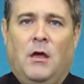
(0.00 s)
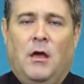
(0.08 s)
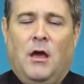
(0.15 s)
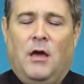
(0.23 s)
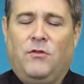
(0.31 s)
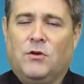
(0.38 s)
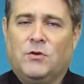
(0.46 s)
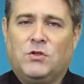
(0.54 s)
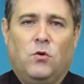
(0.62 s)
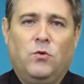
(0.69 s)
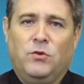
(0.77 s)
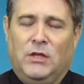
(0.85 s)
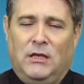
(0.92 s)
And there is
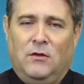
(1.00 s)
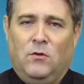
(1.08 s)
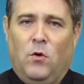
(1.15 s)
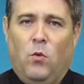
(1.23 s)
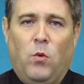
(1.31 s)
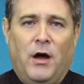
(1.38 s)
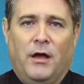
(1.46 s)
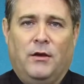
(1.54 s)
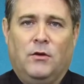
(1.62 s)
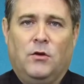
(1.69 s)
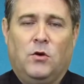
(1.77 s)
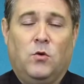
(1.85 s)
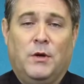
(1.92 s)
only one
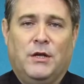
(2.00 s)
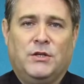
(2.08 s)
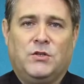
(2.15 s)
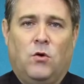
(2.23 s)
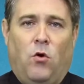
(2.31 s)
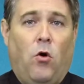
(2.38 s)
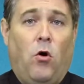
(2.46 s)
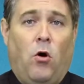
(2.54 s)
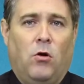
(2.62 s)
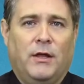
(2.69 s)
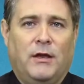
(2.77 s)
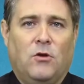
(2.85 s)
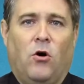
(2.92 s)
who is
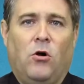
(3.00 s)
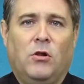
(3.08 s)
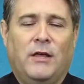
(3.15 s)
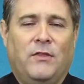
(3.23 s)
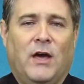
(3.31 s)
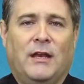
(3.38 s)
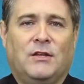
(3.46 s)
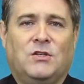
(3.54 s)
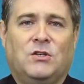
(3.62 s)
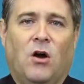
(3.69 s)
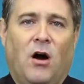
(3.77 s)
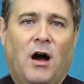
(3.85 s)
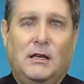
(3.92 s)
all in all, and that is
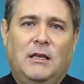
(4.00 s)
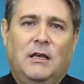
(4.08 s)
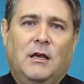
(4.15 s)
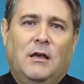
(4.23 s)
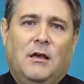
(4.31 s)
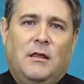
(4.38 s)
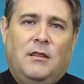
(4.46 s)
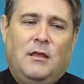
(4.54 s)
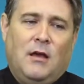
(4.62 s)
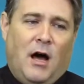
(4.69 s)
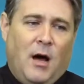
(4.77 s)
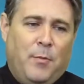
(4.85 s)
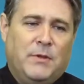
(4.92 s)
God. The
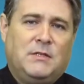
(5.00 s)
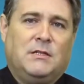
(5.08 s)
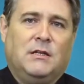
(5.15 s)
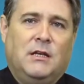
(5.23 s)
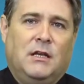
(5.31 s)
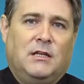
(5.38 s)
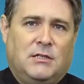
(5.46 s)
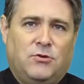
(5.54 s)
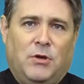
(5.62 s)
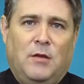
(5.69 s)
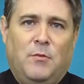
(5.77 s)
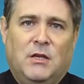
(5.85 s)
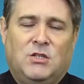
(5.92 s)
opposite
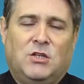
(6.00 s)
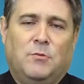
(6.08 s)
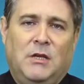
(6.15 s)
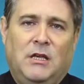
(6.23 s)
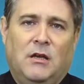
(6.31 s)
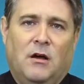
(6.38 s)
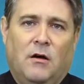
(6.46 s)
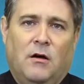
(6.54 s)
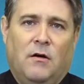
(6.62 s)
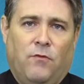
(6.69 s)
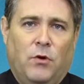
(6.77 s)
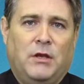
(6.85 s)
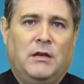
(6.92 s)
extreme is to be
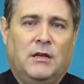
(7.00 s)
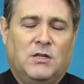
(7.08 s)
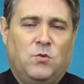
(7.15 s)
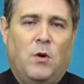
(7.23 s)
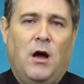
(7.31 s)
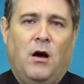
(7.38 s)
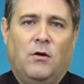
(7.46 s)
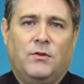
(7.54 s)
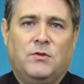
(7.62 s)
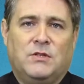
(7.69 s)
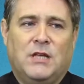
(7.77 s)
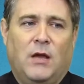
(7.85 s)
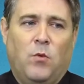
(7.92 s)
avoided as well
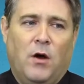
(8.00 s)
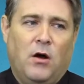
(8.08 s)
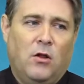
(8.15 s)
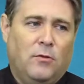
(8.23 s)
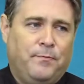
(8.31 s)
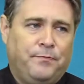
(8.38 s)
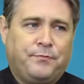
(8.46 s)
to say, well,